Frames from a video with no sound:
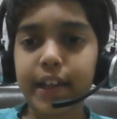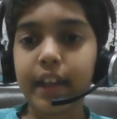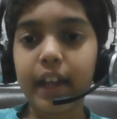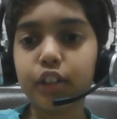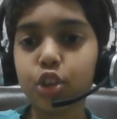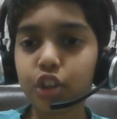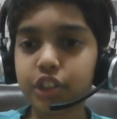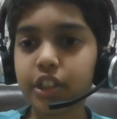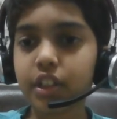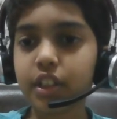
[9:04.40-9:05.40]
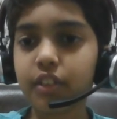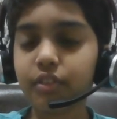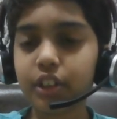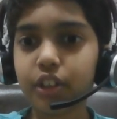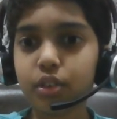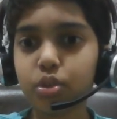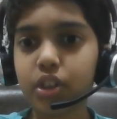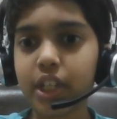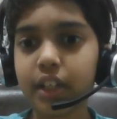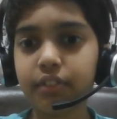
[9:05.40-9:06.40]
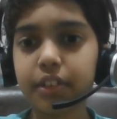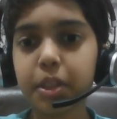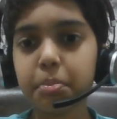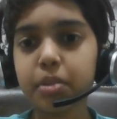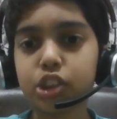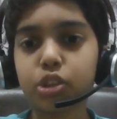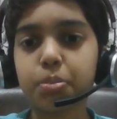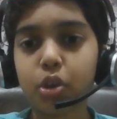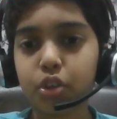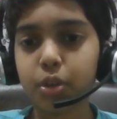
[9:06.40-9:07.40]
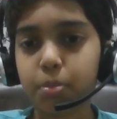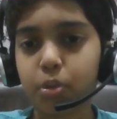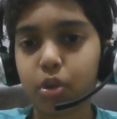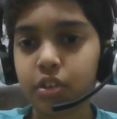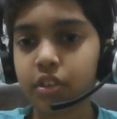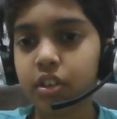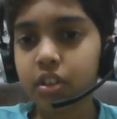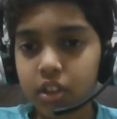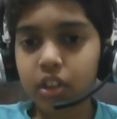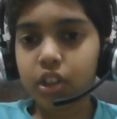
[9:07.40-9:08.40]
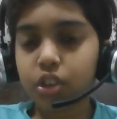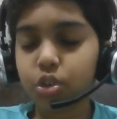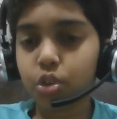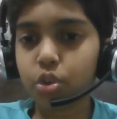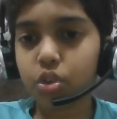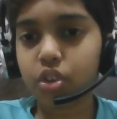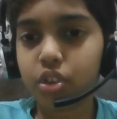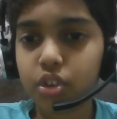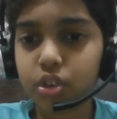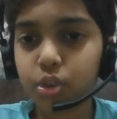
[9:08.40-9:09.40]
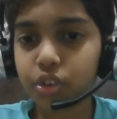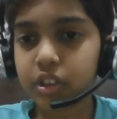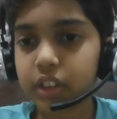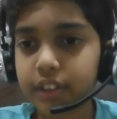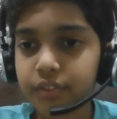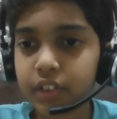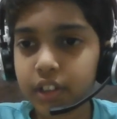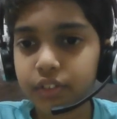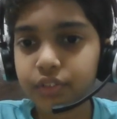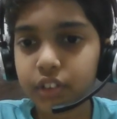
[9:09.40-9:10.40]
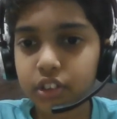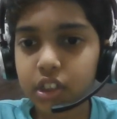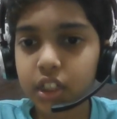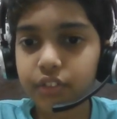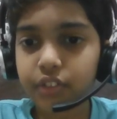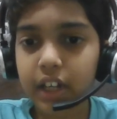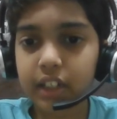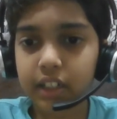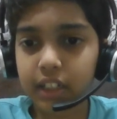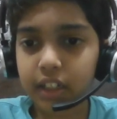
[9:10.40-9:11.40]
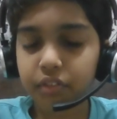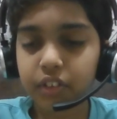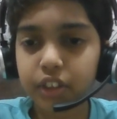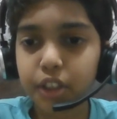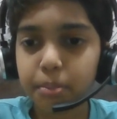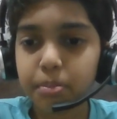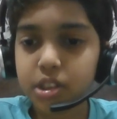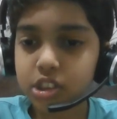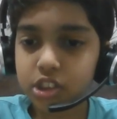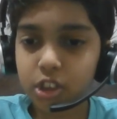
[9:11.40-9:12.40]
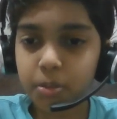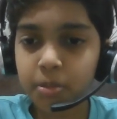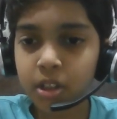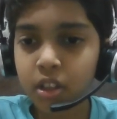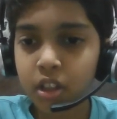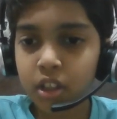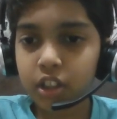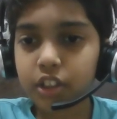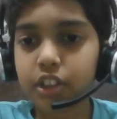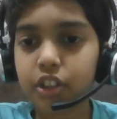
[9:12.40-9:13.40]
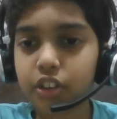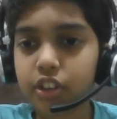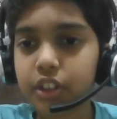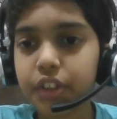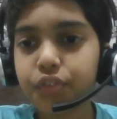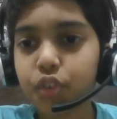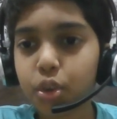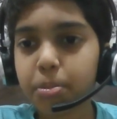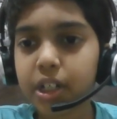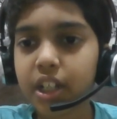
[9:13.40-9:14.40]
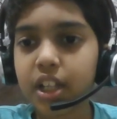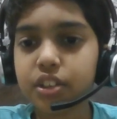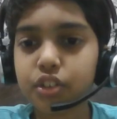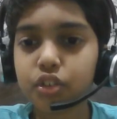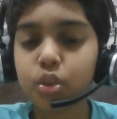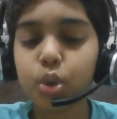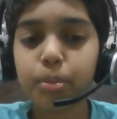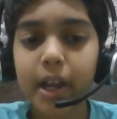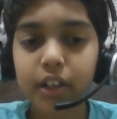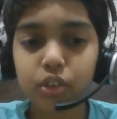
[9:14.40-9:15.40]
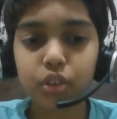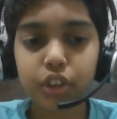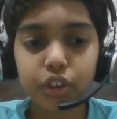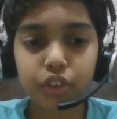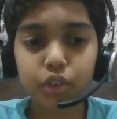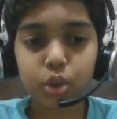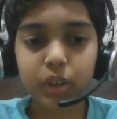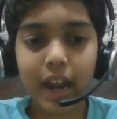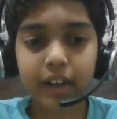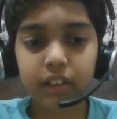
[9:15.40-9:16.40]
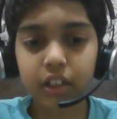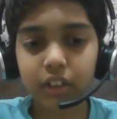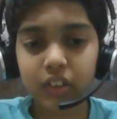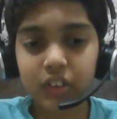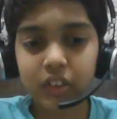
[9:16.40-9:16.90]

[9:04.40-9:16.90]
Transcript: and you're thinking whether to take with the bishop or the pawn. You see, well, firstly, if I take with the bishop, there's c4, but I'll just go back, so there's no tactics.